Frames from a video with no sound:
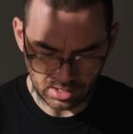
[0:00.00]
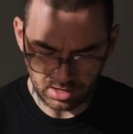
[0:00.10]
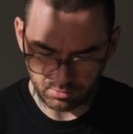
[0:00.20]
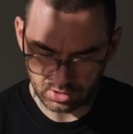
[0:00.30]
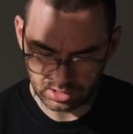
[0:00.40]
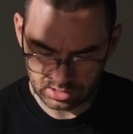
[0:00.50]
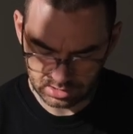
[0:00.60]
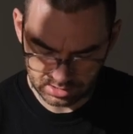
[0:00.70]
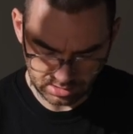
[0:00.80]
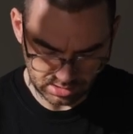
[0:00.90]
have one of
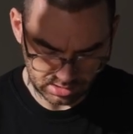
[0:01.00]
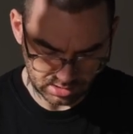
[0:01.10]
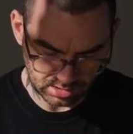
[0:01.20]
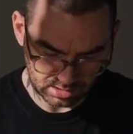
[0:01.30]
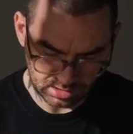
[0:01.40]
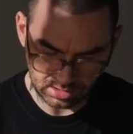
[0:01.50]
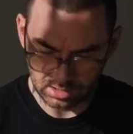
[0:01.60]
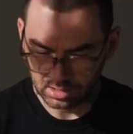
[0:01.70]
these, this is,